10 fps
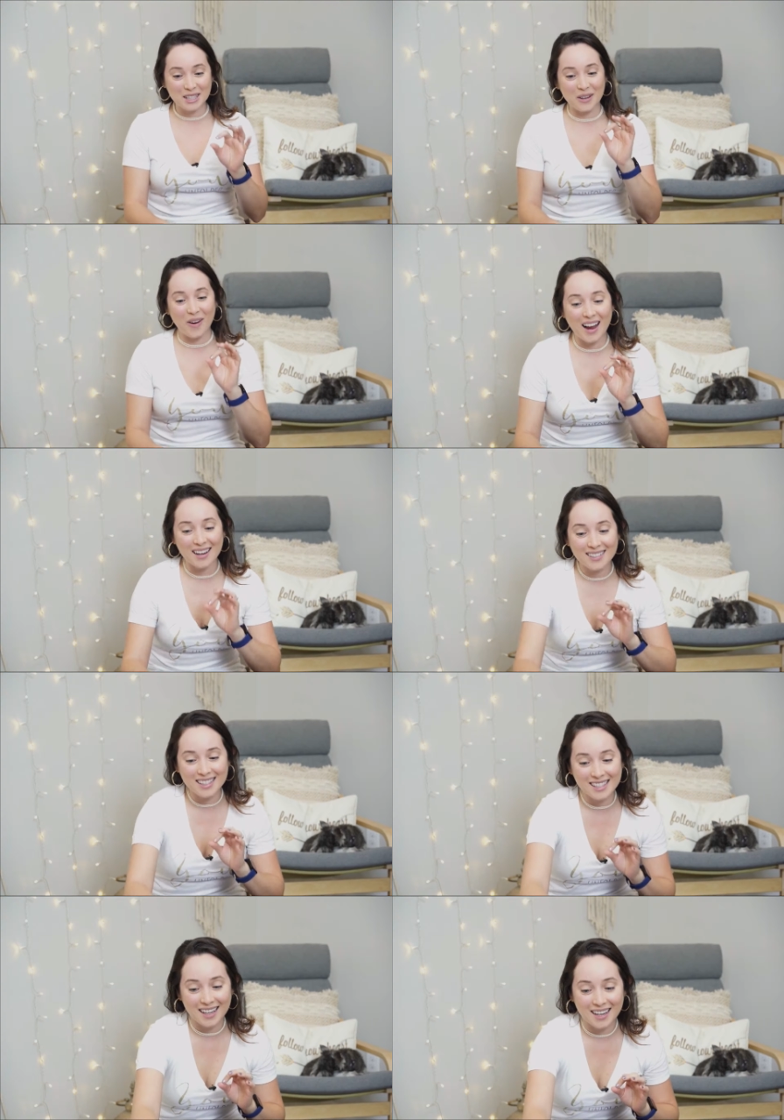So I
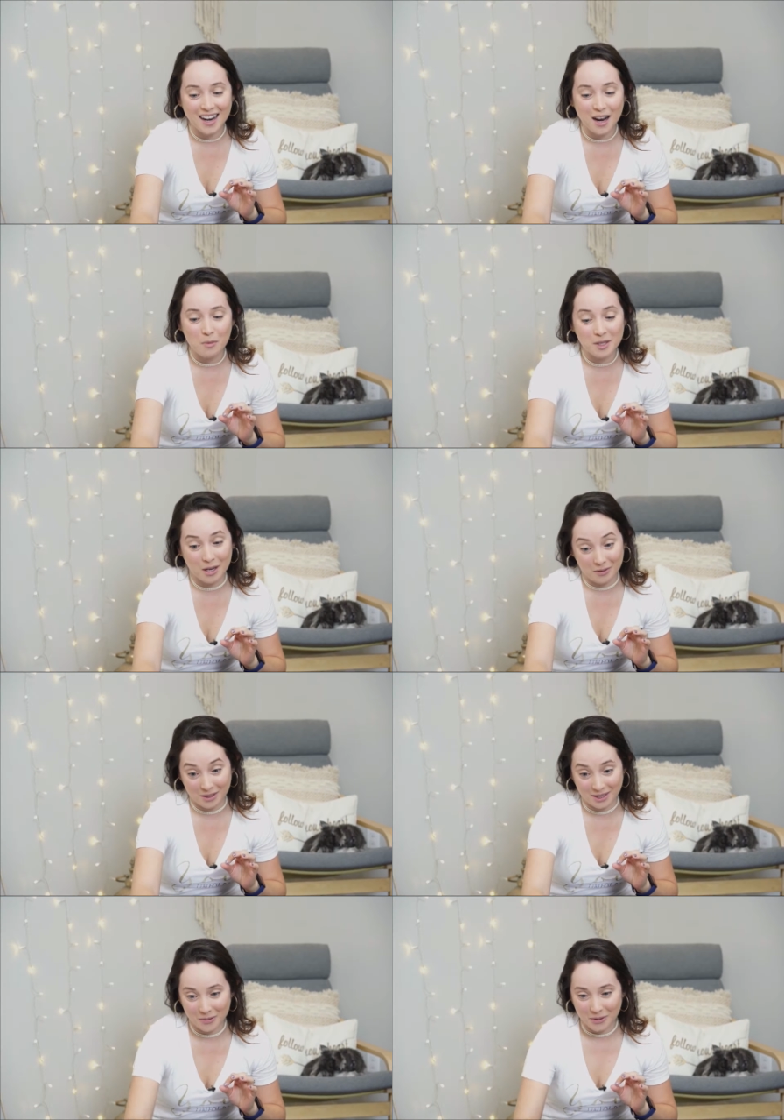can say I'm
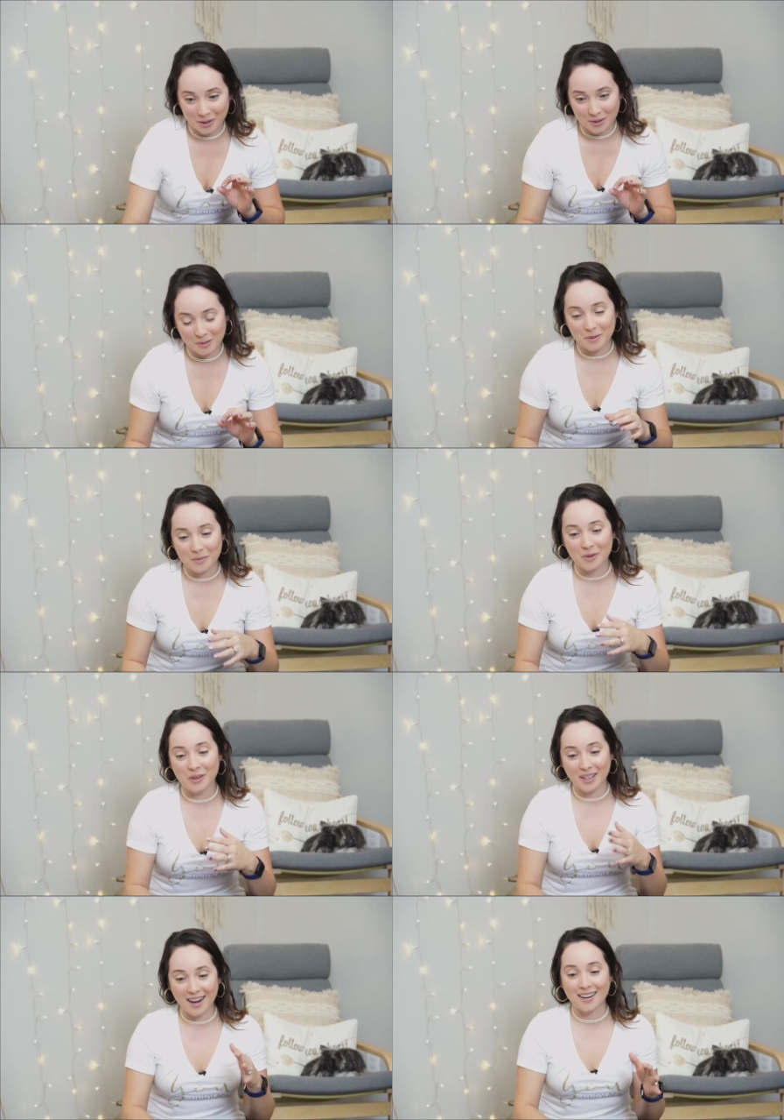definitely one of those people
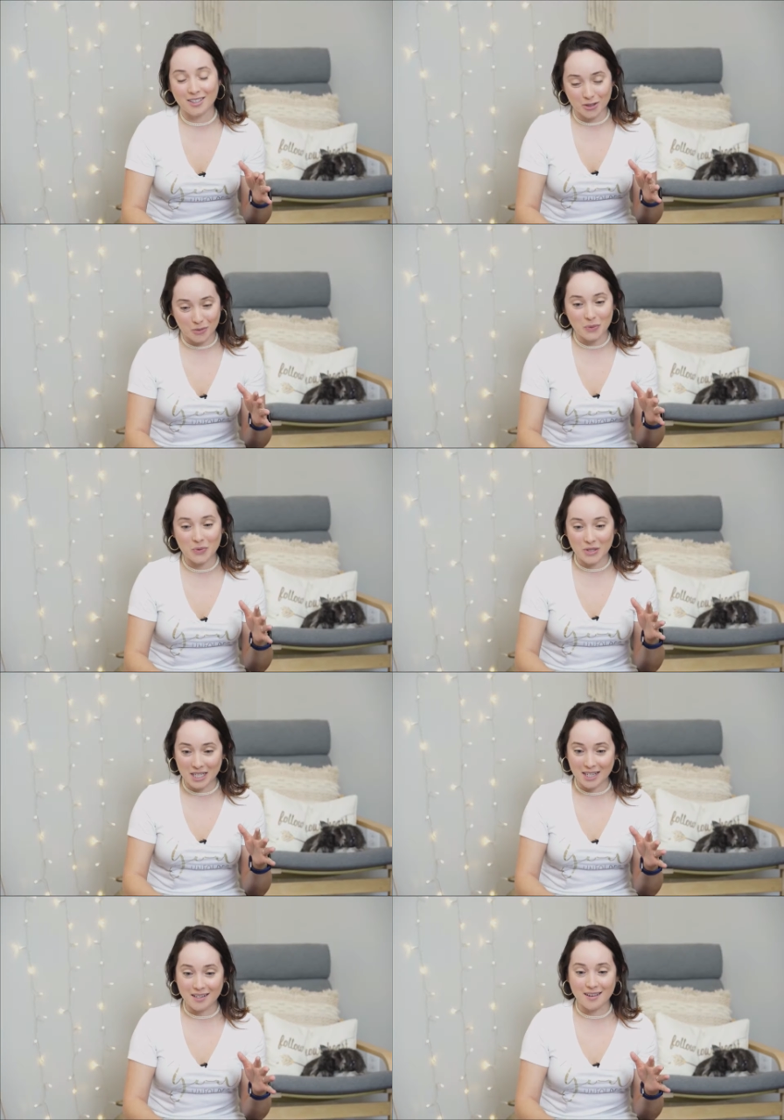that I do
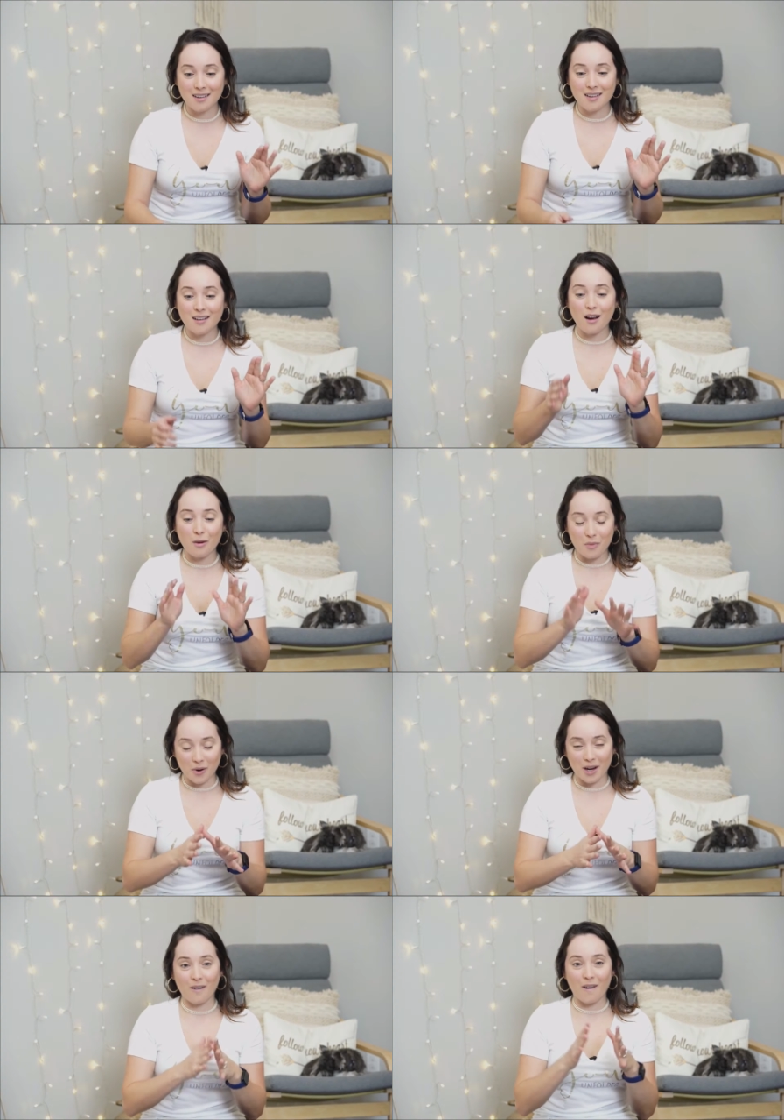need a
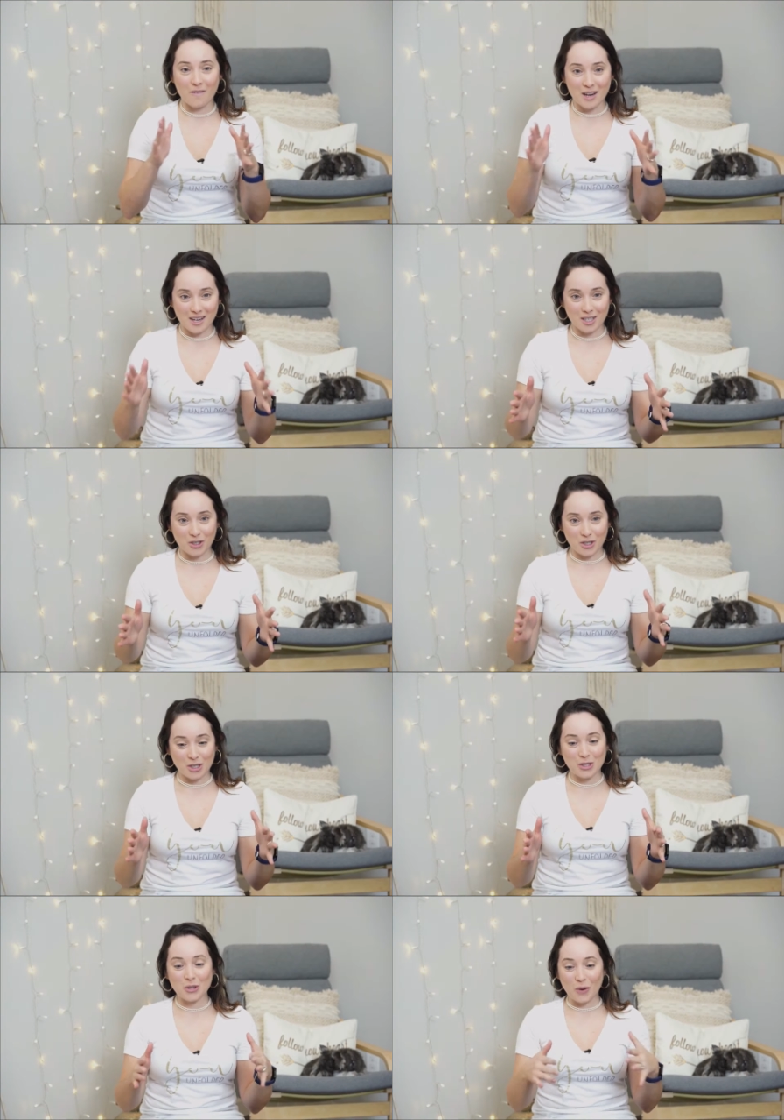break or a
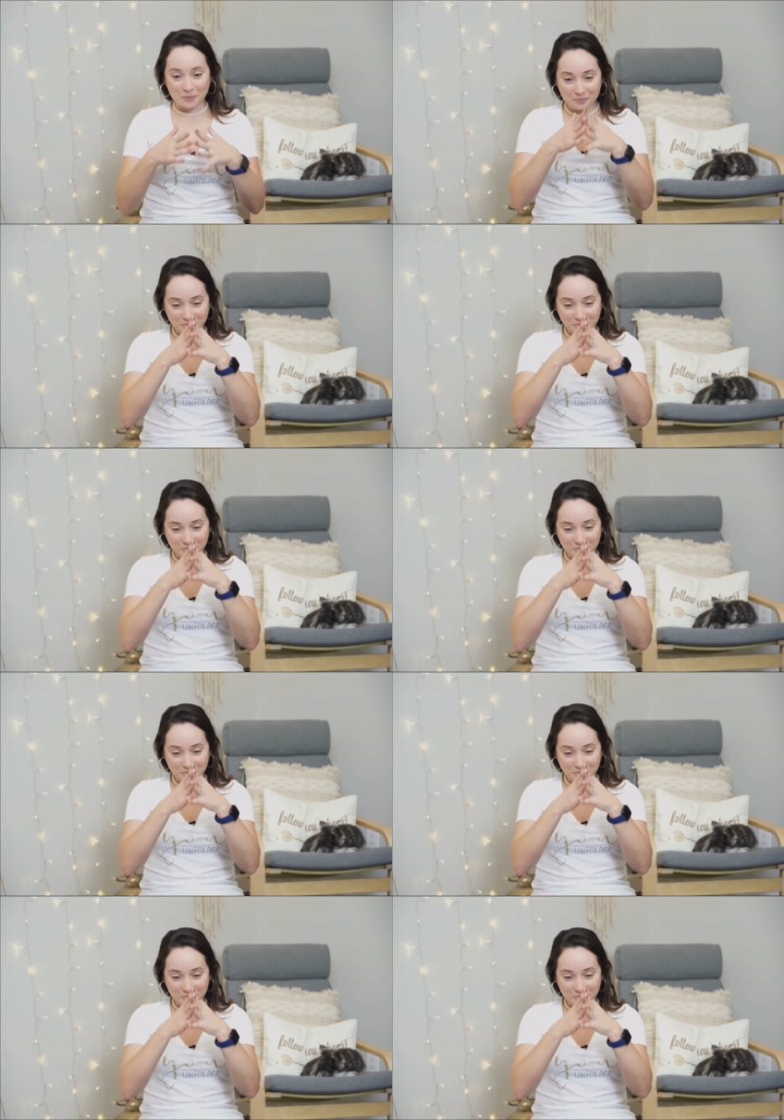vacation. So